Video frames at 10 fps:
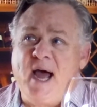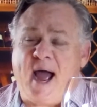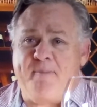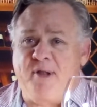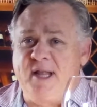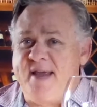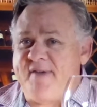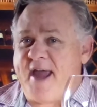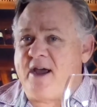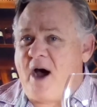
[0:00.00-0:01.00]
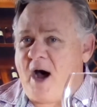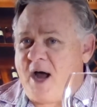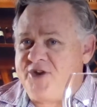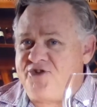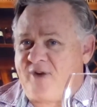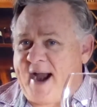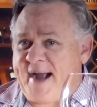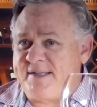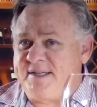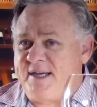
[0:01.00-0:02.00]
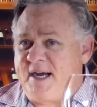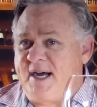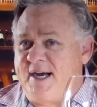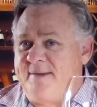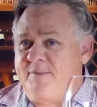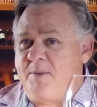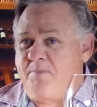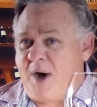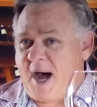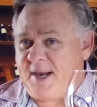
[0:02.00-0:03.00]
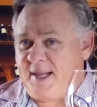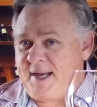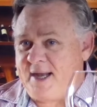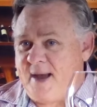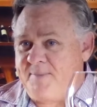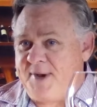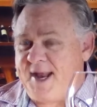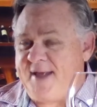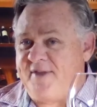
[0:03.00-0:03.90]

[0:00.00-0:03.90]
I believe a contract bottling company.